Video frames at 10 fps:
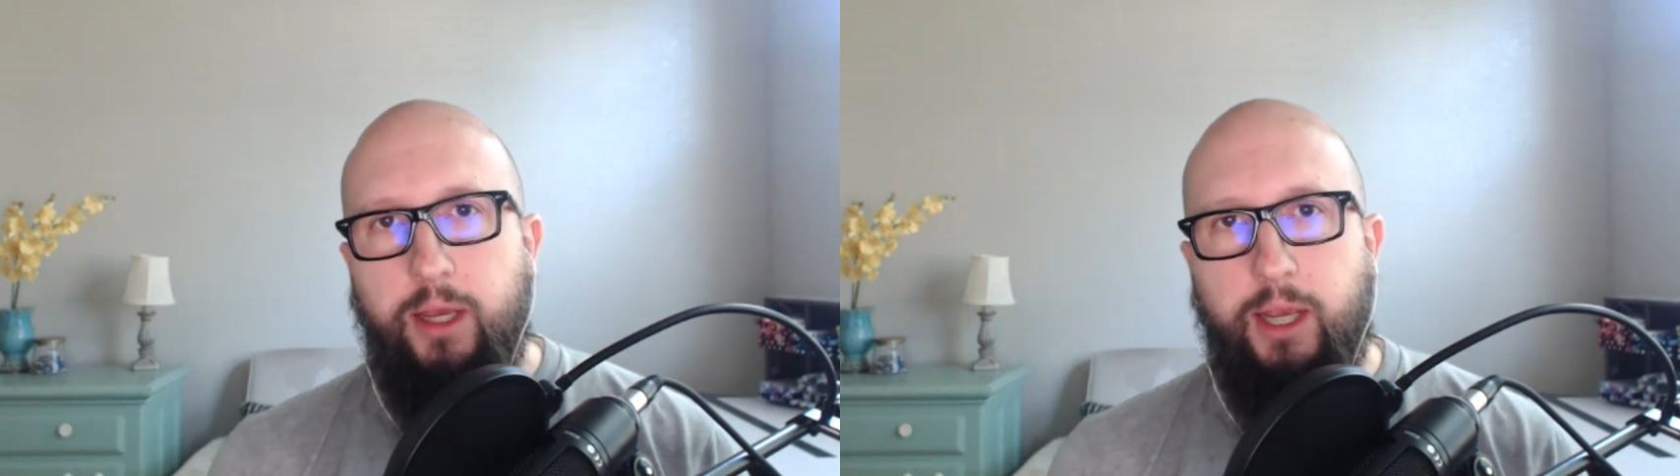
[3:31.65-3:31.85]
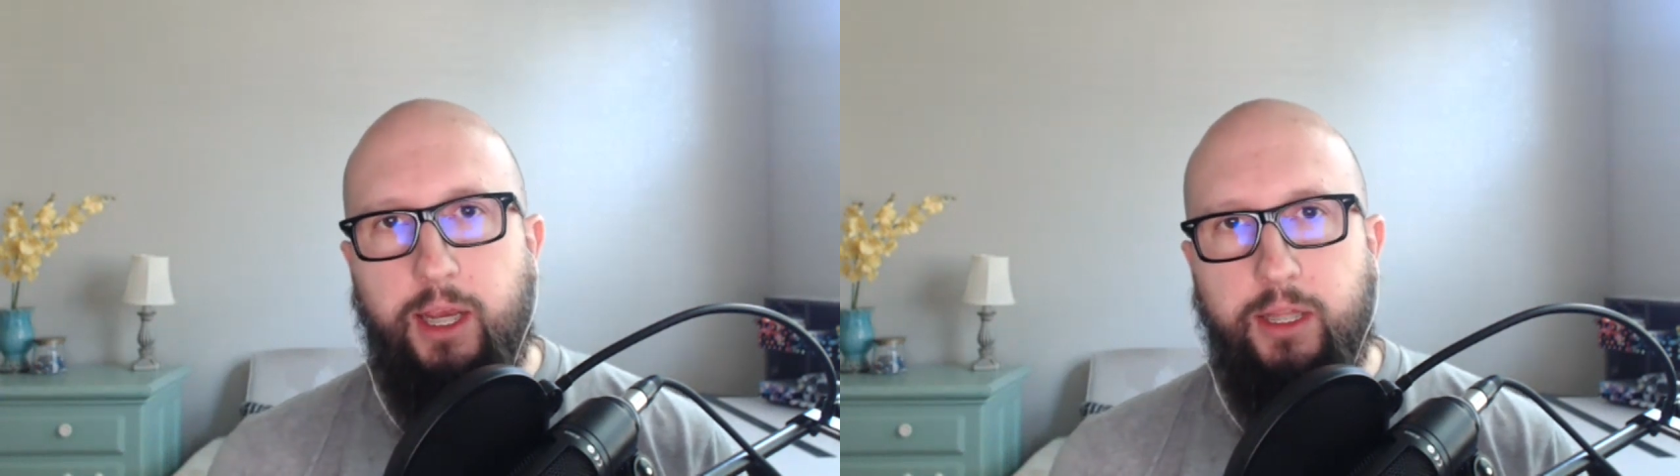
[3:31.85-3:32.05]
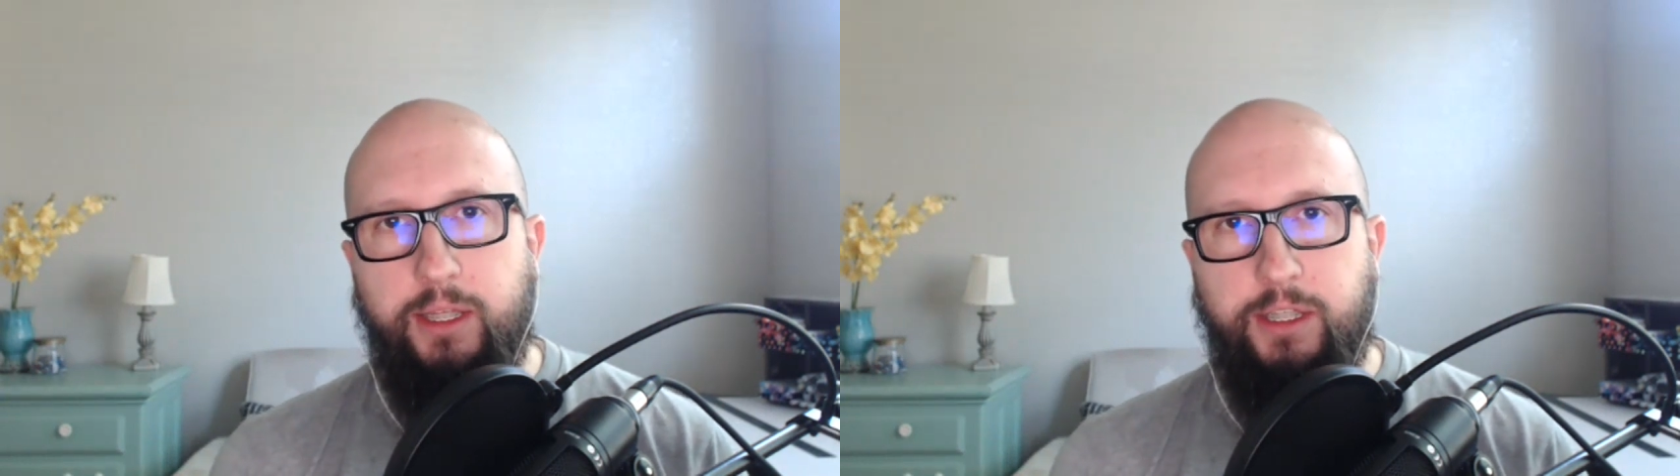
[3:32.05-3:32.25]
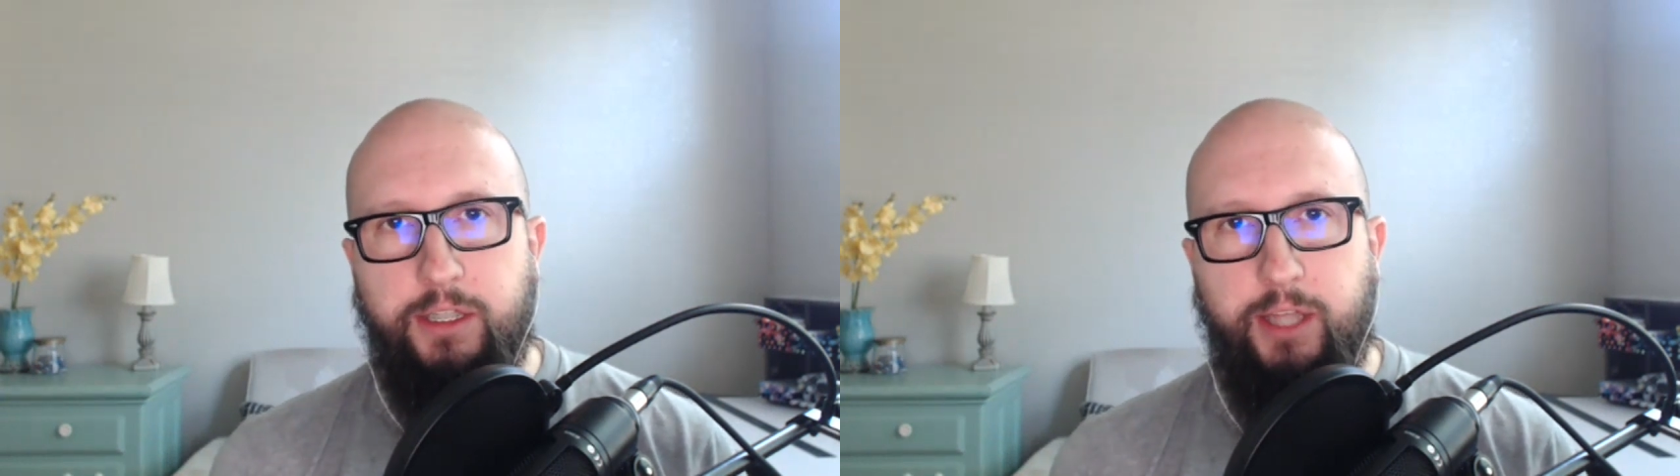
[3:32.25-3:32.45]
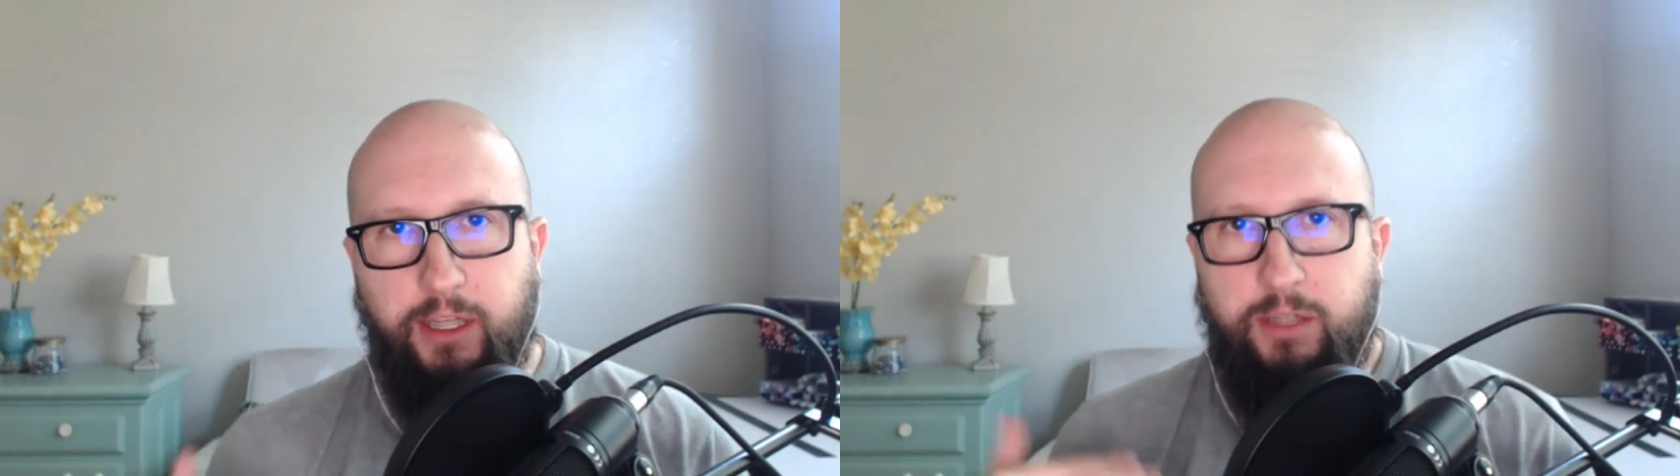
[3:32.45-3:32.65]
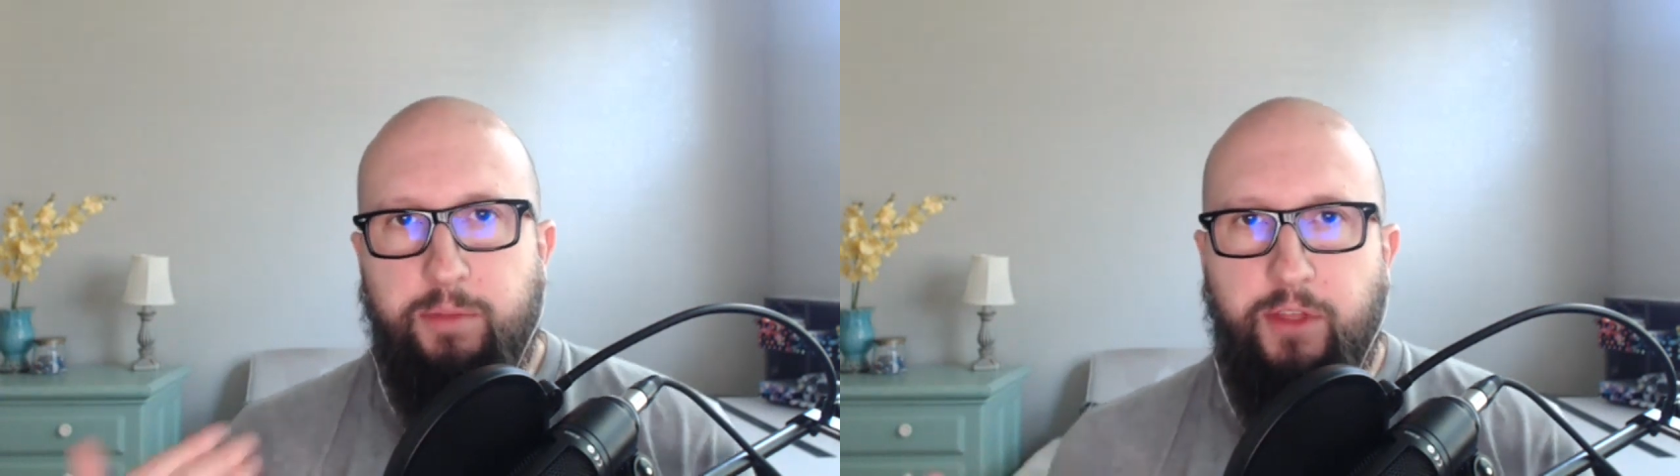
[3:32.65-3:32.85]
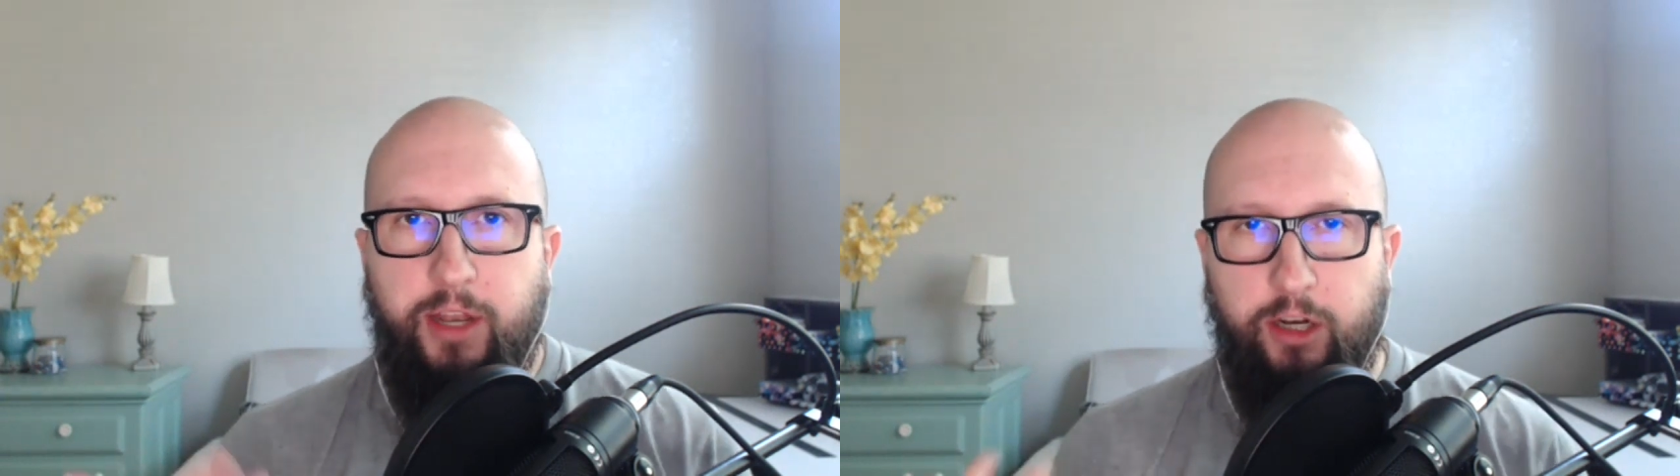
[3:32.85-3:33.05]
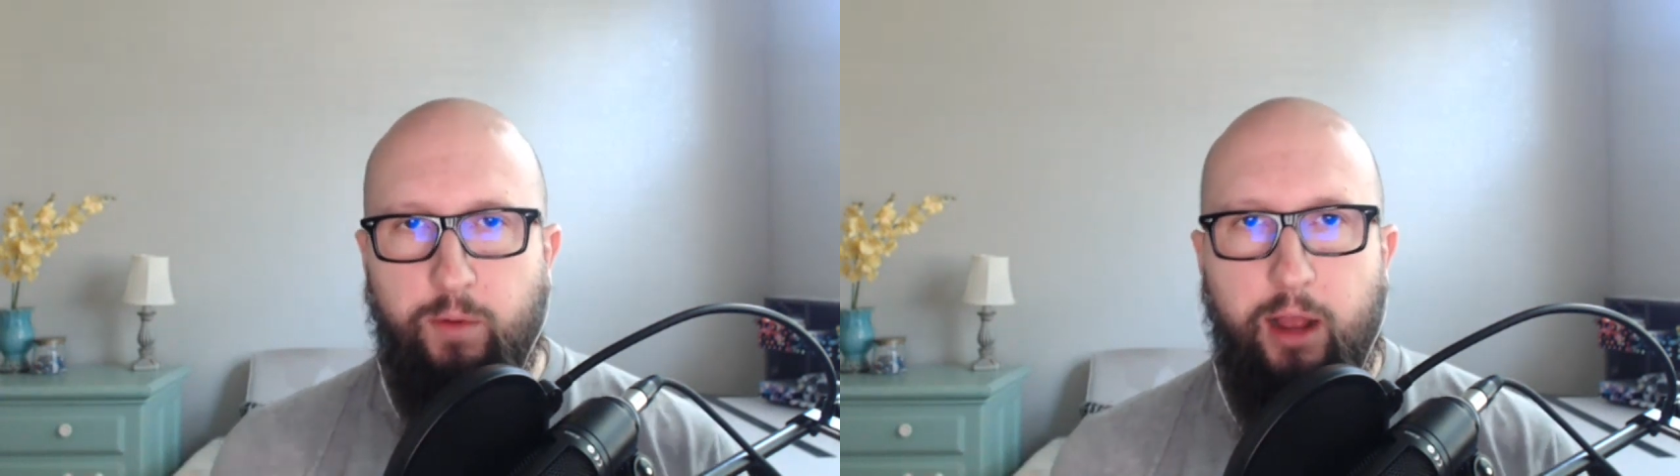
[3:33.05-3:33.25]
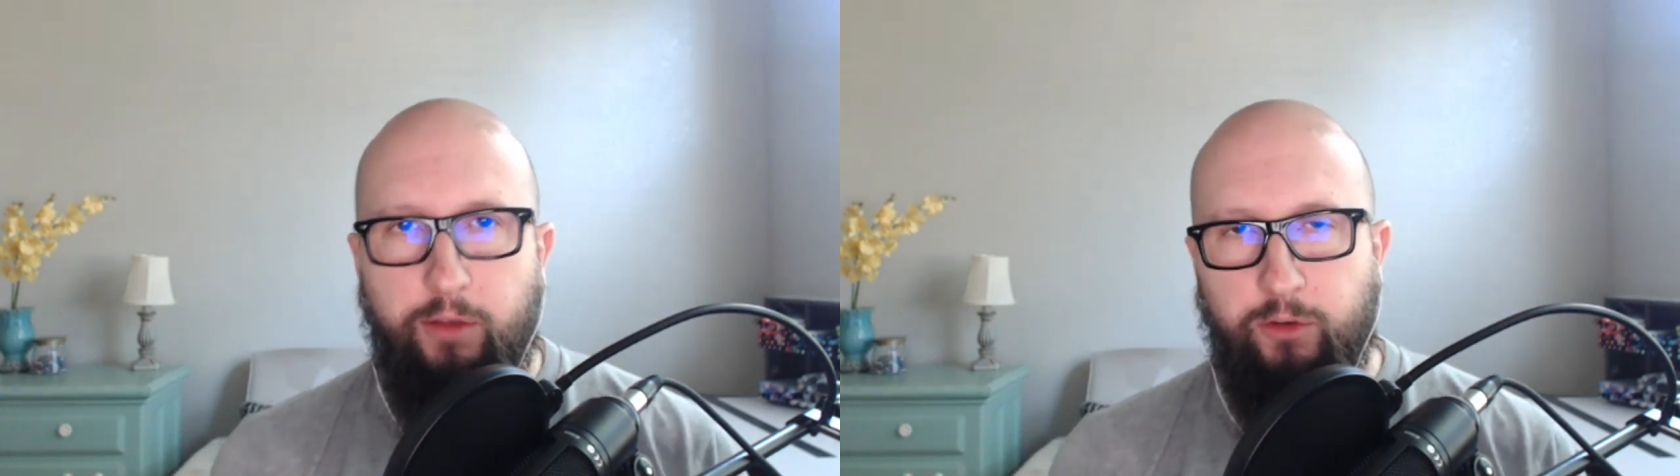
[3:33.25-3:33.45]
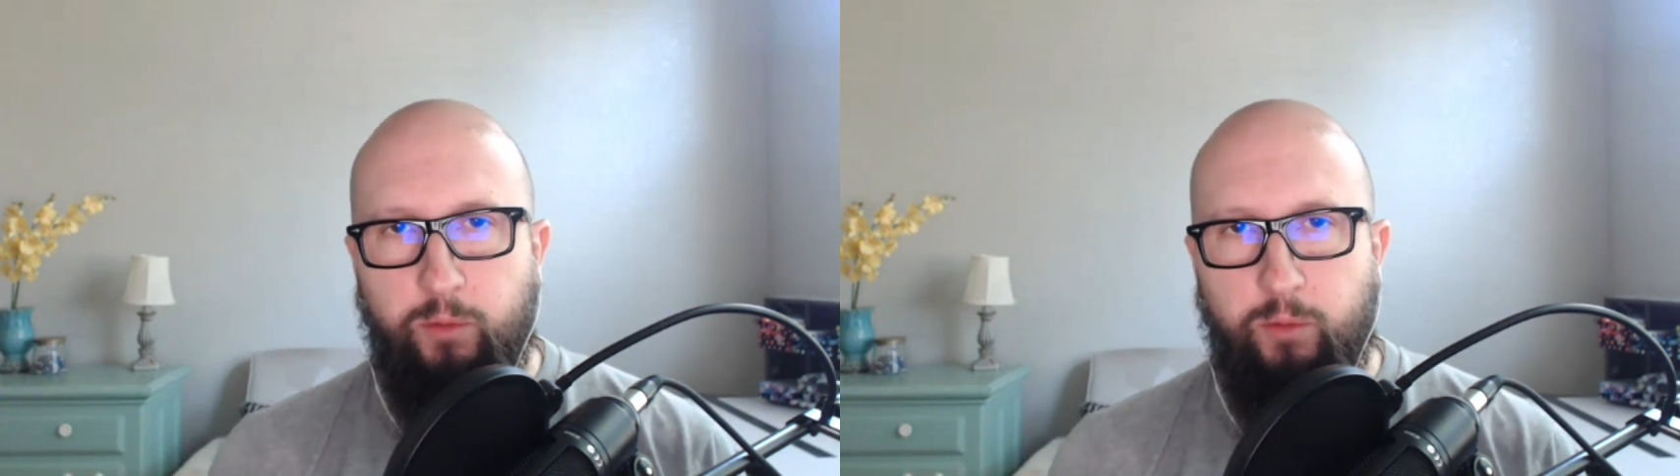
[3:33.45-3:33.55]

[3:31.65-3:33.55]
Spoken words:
And this is like sympathetic arousal,